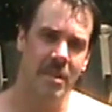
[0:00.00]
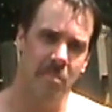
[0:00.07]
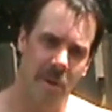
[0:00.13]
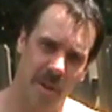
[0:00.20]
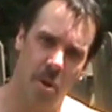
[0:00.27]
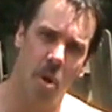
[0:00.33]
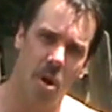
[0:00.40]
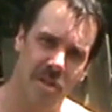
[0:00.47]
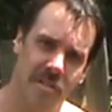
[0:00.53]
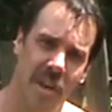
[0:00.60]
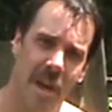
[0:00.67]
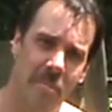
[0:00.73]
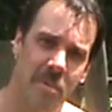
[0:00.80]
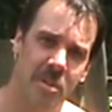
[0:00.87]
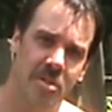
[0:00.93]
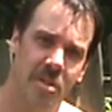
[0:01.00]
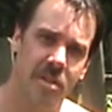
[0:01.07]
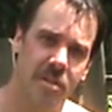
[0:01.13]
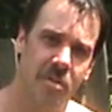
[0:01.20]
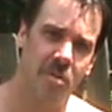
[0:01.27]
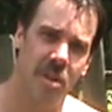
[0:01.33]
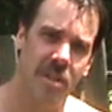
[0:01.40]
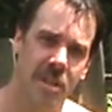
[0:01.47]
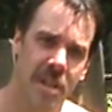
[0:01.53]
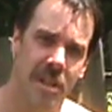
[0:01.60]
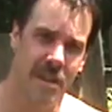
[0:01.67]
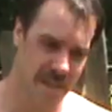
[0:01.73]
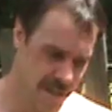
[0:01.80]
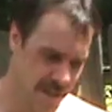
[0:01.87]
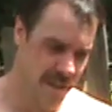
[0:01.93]
My core temperature is really
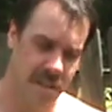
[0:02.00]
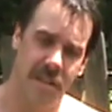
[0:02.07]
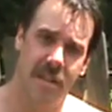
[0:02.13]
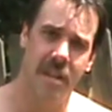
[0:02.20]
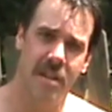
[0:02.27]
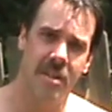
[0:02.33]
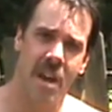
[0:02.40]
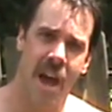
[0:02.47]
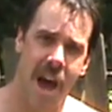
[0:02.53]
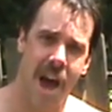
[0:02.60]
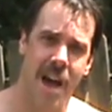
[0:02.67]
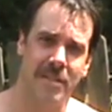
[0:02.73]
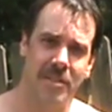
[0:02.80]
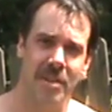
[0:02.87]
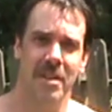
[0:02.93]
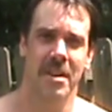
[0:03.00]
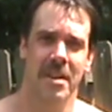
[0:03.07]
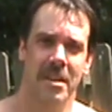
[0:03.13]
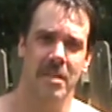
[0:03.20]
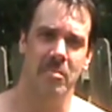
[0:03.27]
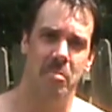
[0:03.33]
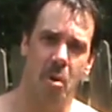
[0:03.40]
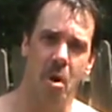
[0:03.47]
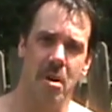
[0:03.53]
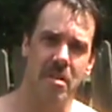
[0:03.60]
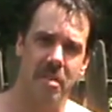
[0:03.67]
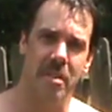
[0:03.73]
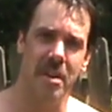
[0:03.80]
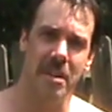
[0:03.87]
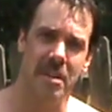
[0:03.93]
getting hot. Important
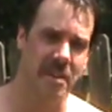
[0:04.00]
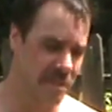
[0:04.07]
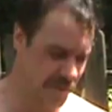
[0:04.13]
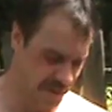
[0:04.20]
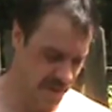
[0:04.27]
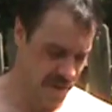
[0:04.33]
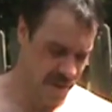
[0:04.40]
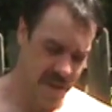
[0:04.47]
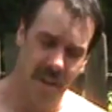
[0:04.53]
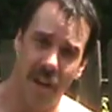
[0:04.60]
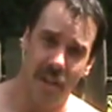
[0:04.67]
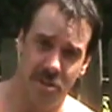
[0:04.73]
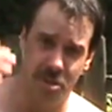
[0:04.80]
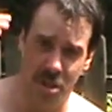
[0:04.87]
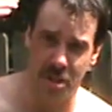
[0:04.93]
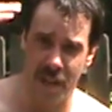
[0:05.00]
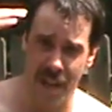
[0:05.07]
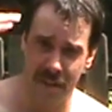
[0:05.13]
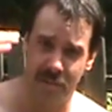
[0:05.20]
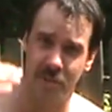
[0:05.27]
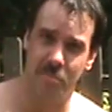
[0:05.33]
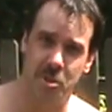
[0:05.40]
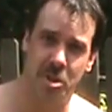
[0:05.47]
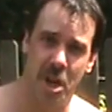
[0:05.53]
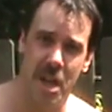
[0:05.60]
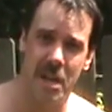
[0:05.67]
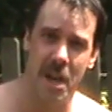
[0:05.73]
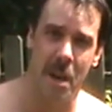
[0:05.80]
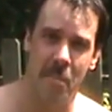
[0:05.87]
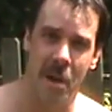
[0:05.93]
thing is I should have some
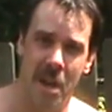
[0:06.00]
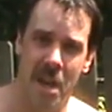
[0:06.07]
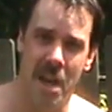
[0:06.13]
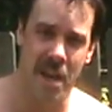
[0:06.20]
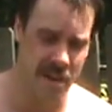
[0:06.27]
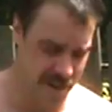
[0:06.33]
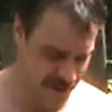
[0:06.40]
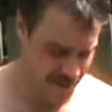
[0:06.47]
shade on my head.